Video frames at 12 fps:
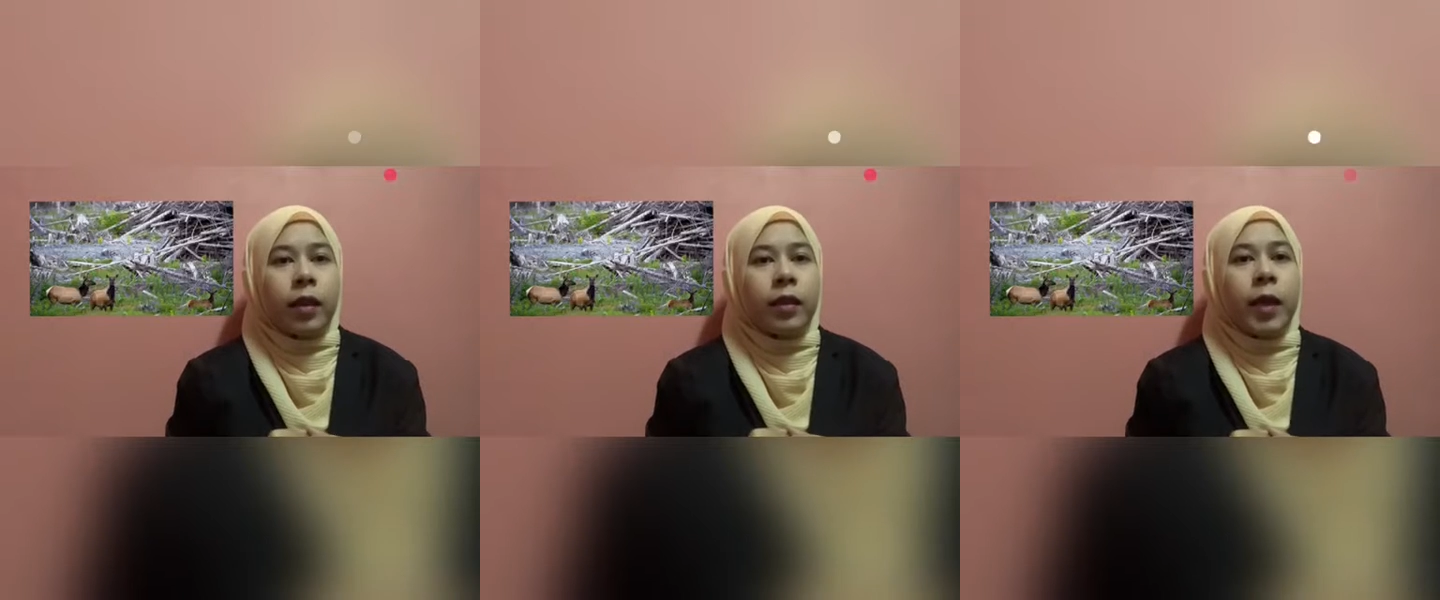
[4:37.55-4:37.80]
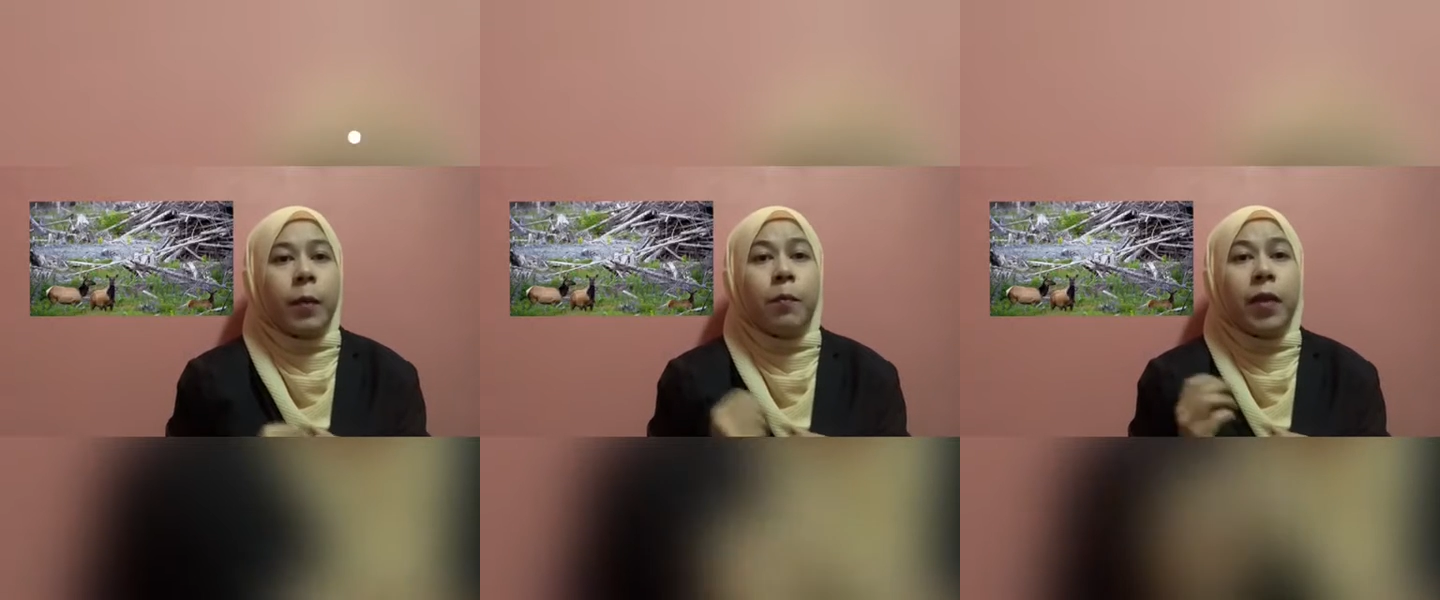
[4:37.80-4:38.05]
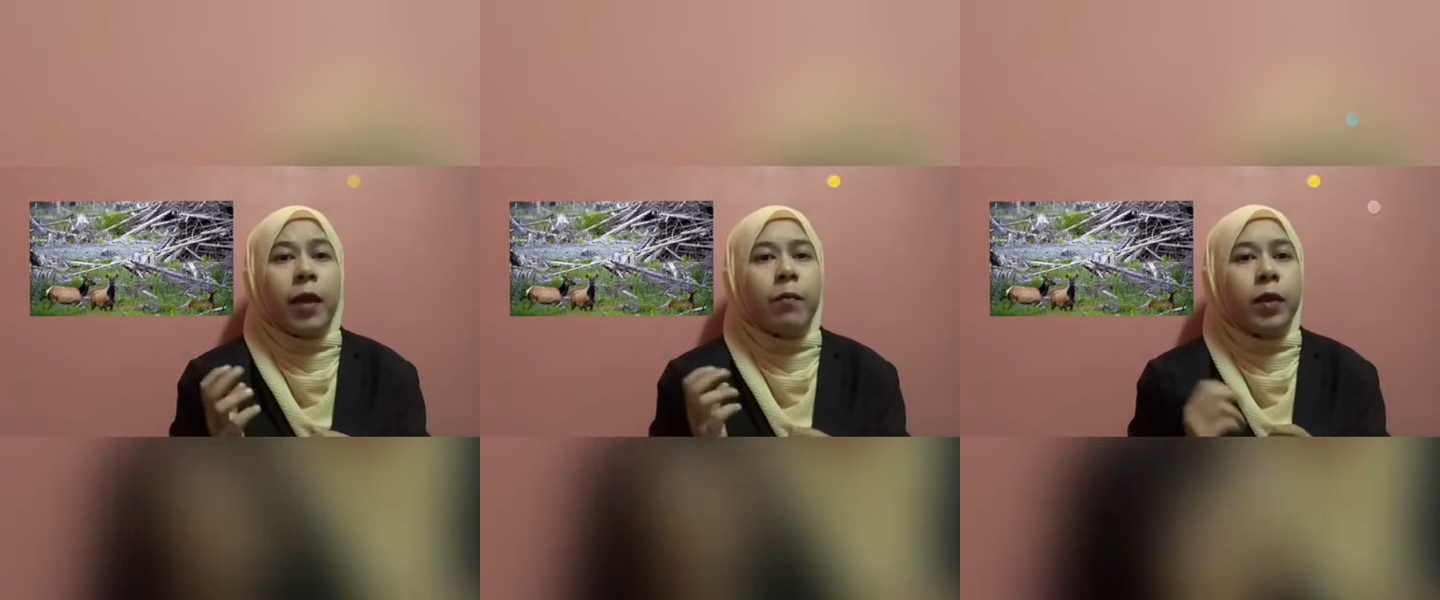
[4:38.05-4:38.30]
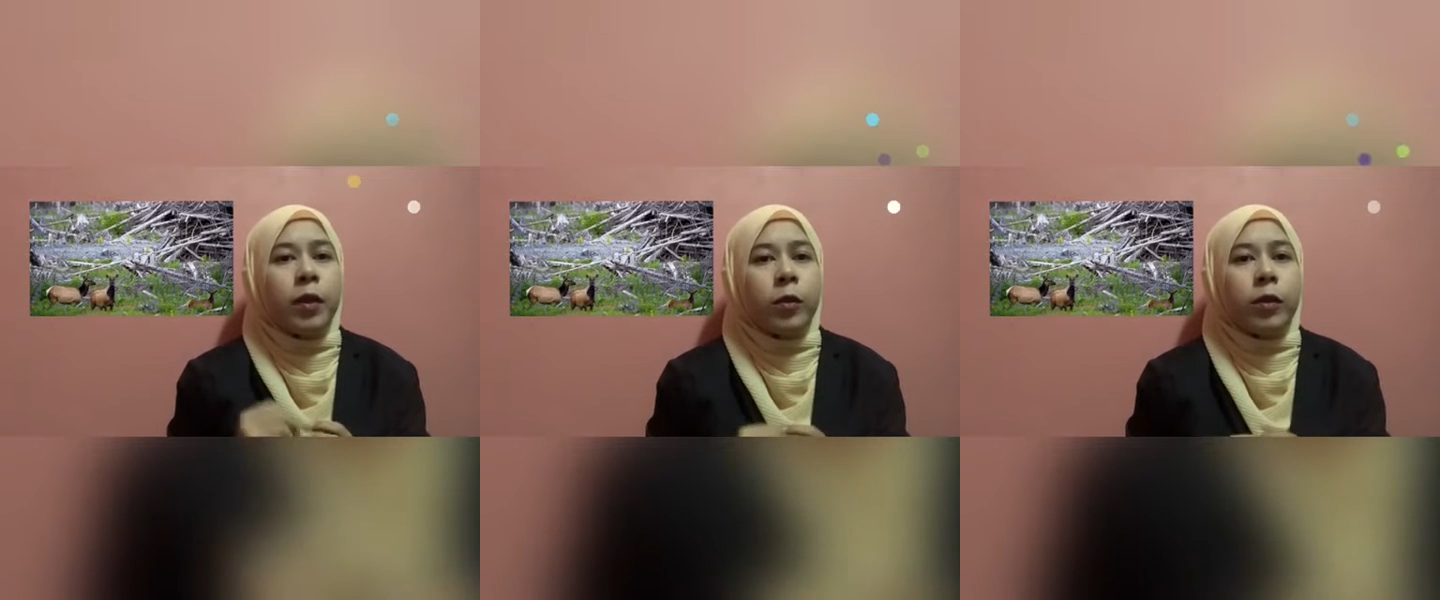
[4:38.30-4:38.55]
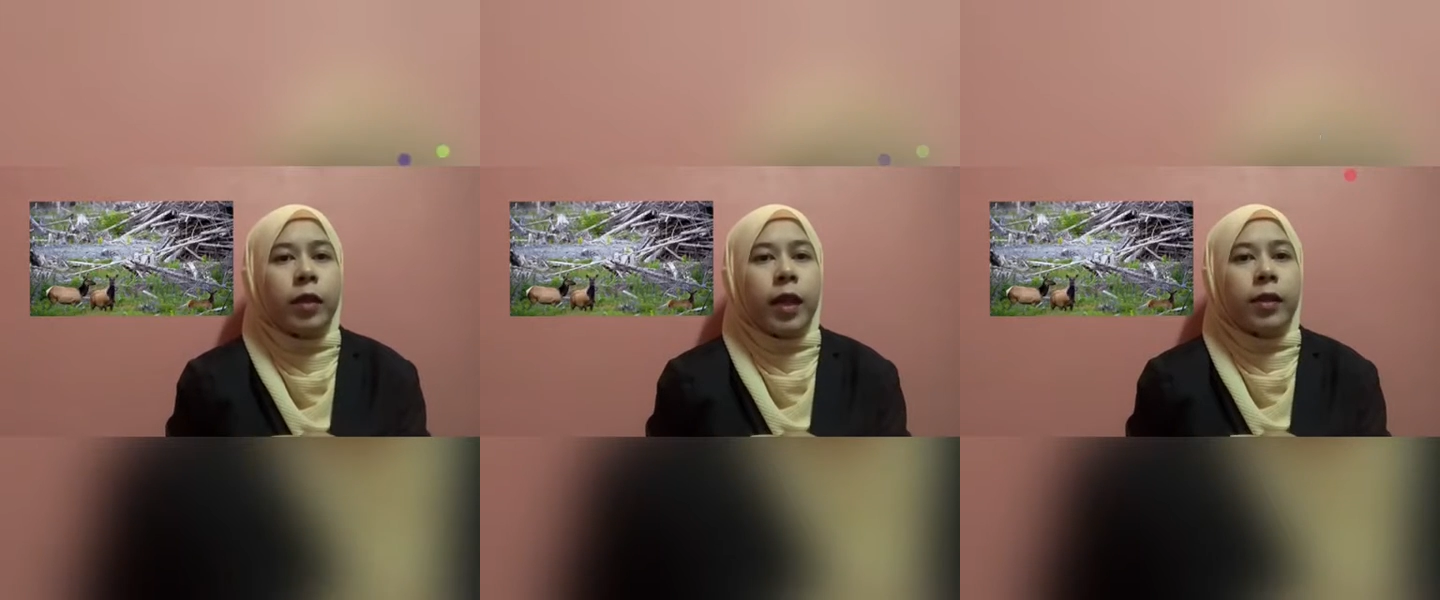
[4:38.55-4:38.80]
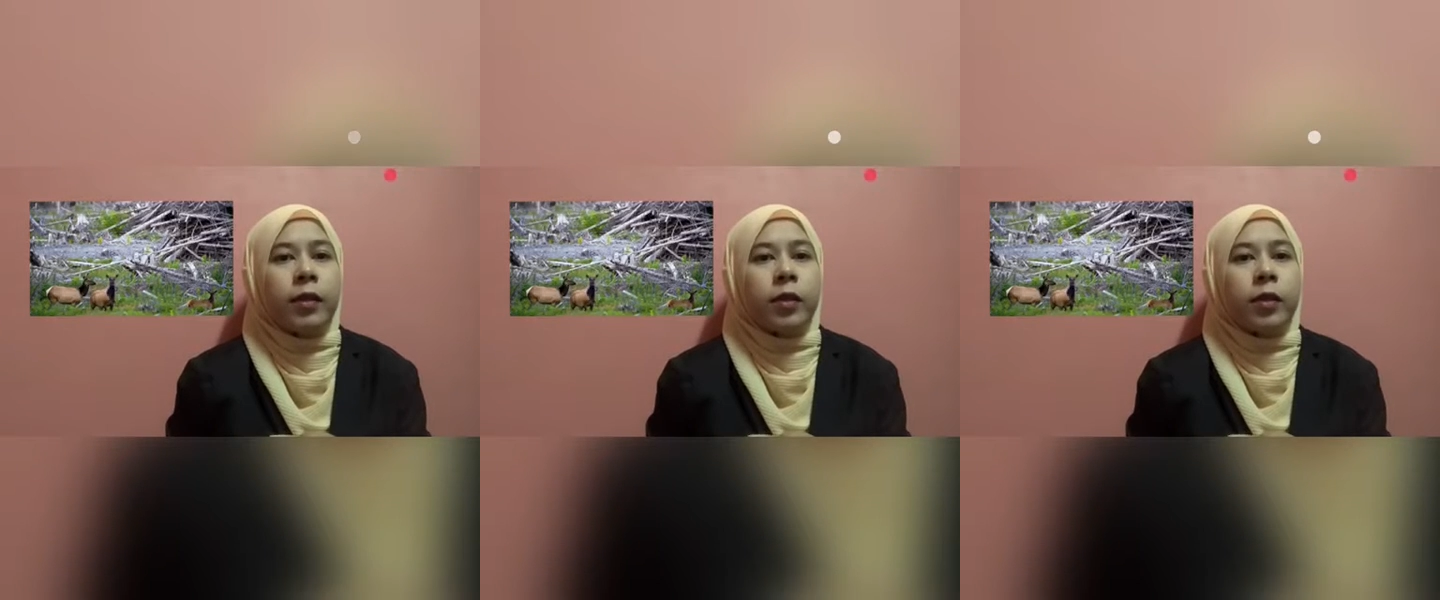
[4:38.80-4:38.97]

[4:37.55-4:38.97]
that may be used as a